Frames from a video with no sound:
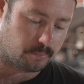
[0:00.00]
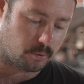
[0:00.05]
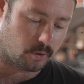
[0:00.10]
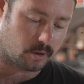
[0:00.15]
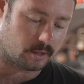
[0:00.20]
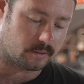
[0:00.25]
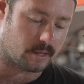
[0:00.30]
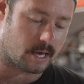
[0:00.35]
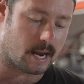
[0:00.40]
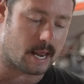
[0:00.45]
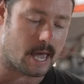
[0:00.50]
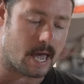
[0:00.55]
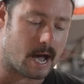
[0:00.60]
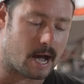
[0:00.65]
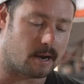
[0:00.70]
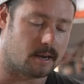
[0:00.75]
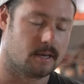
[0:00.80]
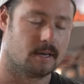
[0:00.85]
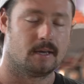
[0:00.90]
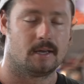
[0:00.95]
pointed that
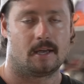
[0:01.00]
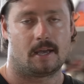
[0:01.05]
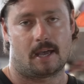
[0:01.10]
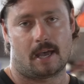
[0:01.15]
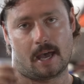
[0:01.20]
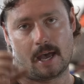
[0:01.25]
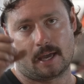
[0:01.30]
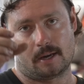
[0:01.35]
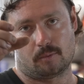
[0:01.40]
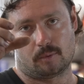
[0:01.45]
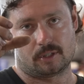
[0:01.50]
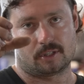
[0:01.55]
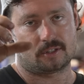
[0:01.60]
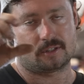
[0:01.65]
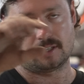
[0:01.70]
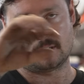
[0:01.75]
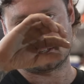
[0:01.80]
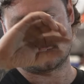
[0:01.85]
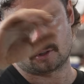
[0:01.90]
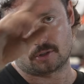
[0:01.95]
out and we
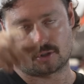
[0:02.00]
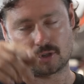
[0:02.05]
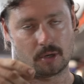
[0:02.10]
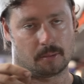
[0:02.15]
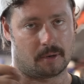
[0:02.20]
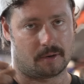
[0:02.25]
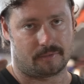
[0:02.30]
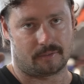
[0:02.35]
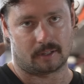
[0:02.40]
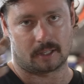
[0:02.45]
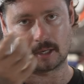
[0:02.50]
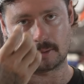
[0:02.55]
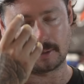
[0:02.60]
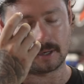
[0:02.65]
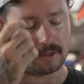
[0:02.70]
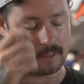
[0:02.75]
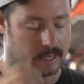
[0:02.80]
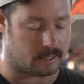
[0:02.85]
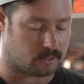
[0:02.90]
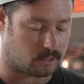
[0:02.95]
just needed to trim off a little bit
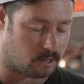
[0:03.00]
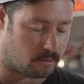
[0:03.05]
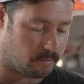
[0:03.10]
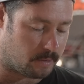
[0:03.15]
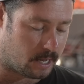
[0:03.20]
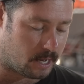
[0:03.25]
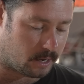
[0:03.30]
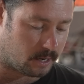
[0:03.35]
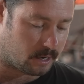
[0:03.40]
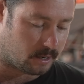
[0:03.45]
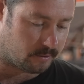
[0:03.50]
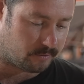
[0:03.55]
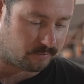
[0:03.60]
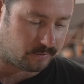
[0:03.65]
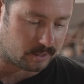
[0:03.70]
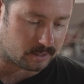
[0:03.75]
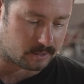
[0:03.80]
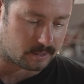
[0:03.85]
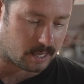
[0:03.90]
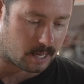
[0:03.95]
on that top mount and it
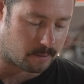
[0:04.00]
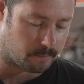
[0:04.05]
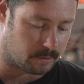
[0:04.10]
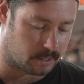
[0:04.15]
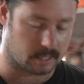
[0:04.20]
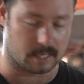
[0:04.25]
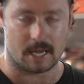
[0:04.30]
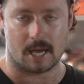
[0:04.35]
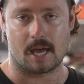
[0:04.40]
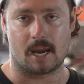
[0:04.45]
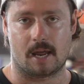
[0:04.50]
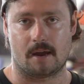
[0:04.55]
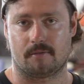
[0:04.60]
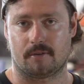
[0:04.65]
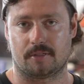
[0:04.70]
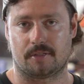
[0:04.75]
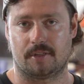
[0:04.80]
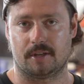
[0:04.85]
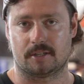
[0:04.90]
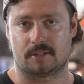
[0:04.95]
fixed that. But again,
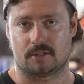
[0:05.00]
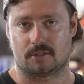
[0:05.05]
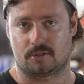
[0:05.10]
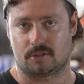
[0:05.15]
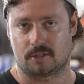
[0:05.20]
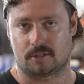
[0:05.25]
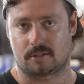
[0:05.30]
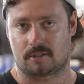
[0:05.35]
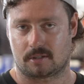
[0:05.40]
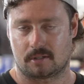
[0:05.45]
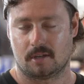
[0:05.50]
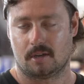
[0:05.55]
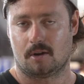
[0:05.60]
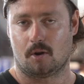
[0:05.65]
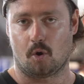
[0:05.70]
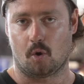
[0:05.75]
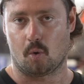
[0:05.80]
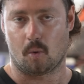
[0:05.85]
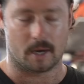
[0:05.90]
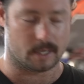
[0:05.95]
everyone thinks it's just
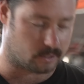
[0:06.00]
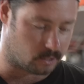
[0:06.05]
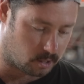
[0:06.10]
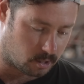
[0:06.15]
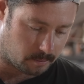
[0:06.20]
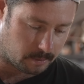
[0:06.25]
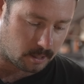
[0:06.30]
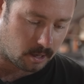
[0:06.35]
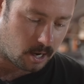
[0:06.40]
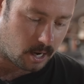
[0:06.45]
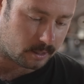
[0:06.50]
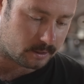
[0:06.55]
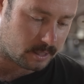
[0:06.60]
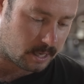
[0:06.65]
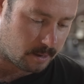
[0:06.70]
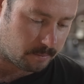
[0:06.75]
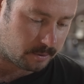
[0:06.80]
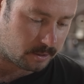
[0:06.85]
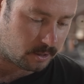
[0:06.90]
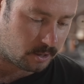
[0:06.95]
always gonna be like
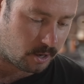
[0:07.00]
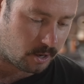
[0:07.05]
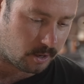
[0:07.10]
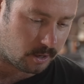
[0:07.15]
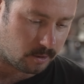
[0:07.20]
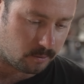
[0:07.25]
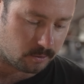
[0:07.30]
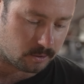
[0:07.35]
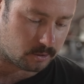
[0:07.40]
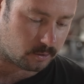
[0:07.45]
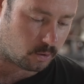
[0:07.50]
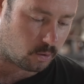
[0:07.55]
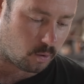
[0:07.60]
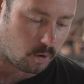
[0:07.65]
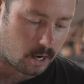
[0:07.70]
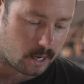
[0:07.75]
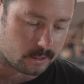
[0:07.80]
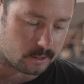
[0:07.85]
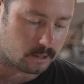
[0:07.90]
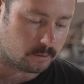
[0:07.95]
that, but no, it was a
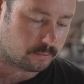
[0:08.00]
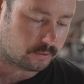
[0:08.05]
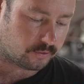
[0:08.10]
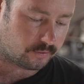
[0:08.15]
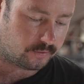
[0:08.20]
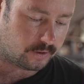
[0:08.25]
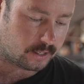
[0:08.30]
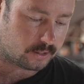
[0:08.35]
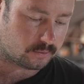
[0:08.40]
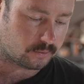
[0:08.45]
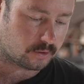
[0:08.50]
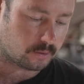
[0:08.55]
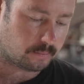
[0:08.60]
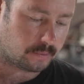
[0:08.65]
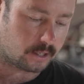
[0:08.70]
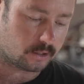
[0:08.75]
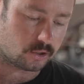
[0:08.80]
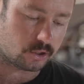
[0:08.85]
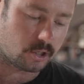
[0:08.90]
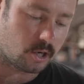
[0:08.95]
quite a simple fix with a
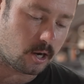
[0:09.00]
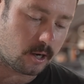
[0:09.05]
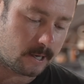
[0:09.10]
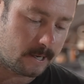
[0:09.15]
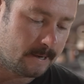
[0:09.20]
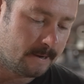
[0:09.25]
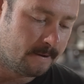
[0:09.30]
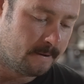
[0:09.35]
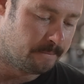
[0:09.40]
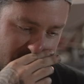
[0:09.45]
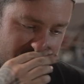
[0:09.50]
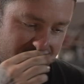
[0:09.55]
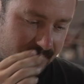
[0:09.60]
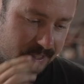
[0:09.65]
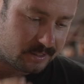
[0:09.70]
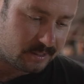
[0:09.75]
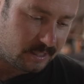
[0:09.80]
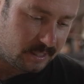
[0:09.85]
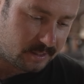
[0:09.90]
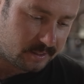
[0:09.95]
bent shock.
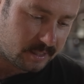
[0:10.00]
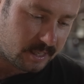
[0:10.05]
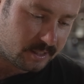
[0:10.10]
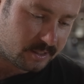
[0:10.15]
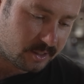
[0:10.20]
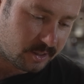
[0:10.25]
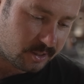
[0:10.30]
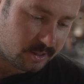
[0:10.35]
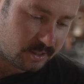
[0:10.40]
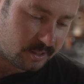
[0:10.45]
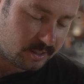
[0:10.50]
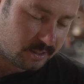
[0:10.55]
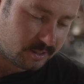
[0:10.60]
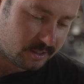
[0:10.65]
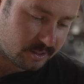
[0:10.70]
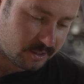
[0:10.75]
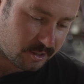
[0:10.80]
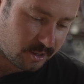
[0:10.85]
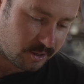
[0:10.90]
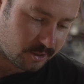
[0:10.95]
Disney cease and
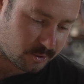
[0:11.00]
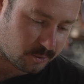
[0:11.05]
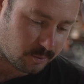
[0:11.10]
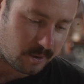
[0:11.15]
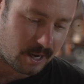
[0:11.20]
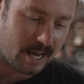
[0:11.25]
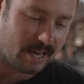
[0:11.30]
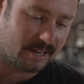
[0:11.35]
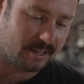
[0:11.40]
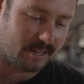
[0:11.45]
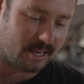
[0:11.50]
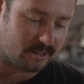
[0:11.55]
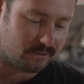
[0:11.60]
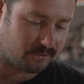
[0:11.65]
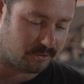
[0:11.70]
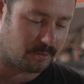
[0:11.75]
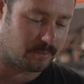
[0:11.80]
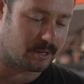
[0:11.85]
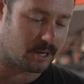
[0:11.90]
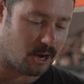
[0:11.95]
assist is on its way. That's
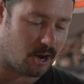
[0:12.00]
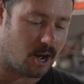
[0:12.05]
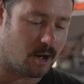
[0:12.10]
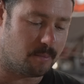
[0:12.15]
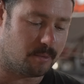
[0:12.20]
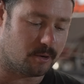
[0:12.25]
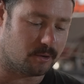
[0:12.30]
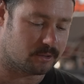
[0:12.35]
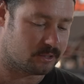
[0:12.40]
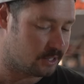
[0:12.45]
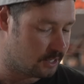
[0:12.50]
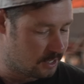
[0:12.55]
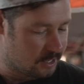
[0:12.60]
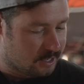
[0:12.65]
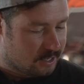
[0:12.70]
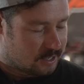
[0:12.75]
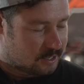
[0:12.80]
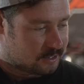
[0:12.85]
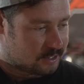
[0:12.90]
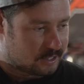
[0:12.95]
from the eyeballs.
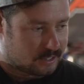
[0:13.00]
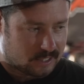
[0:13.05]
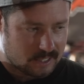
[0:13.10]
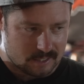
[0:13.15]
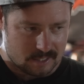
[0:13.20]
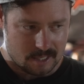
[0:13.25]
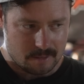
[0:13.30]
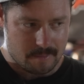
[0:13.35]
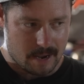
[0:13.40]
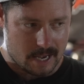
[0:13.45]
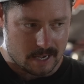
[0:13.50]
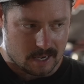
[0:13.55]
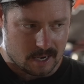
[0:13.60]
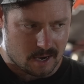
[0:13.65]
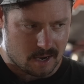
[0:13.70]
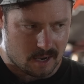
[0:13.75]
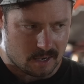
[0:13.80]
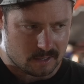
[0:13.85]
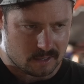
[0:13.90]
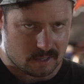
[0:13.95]
Did Disney make
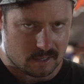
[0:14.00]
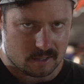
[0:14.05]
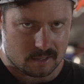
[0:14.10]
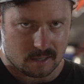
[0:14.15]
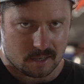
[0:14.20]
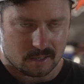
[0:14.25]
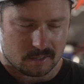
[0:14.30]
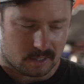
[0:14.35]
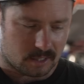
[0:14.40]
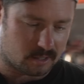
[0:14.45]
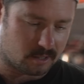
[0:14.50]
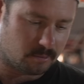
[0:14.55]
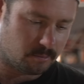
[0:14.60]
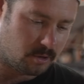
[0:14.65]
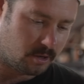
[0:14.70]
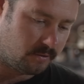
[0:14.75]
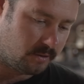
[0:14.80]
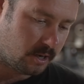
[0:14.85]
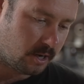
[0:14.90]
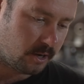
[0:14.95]
cars? Is that a Disney
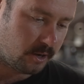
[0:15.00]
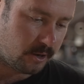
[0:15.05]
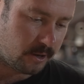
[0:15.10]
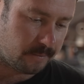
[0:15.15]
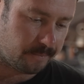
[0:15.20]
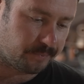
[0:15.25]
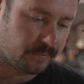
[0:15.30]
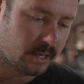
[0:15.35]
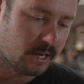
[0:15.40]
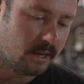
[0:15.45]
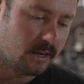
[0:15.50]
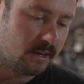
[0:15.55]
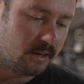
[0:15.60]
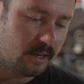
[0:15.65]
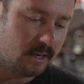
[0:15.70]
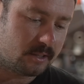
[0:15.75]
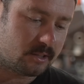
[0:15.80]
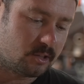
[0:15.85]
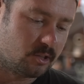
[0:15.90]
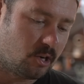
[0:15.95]
movie? I don't know.
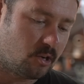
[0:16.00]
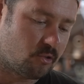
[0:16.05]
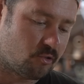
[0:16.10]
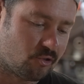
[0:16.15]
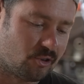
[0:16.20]
It's not